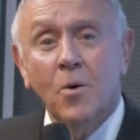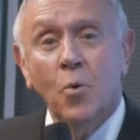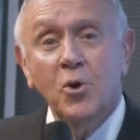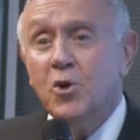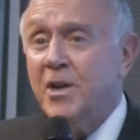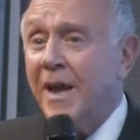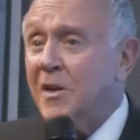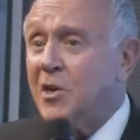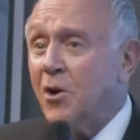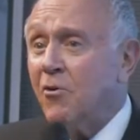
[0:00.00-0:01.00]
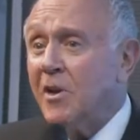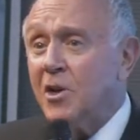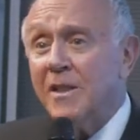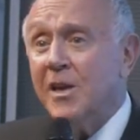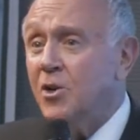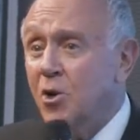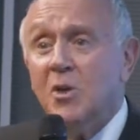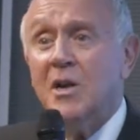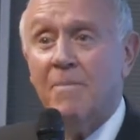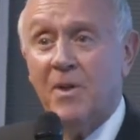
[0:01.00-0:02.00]
Would you take it seriously and do
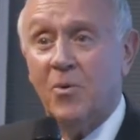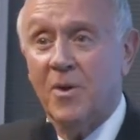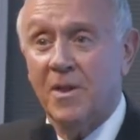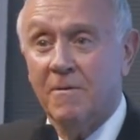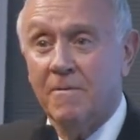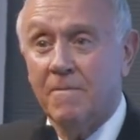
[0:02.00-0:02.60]
something with it?